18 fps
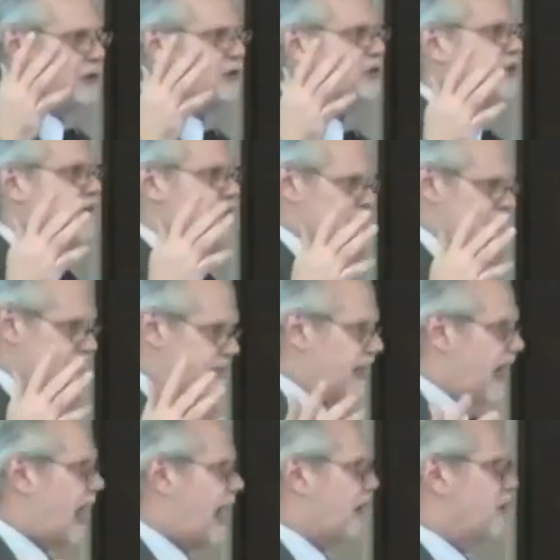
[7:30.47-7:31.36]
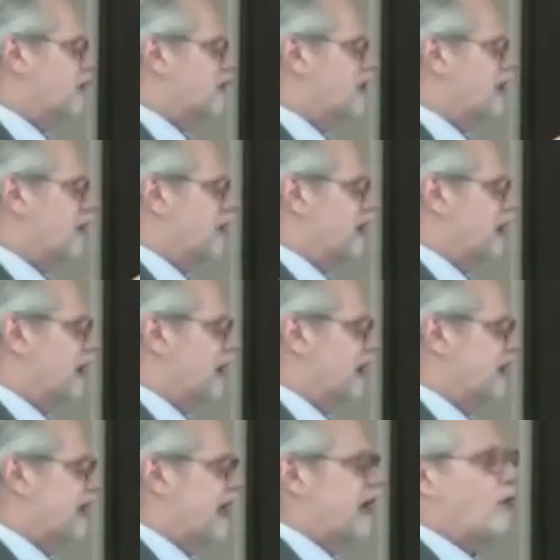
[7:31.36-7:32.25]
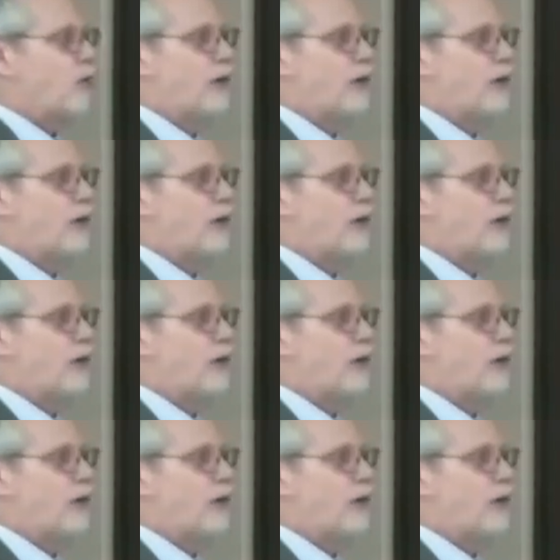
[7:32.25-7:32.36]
sell stock or something like that,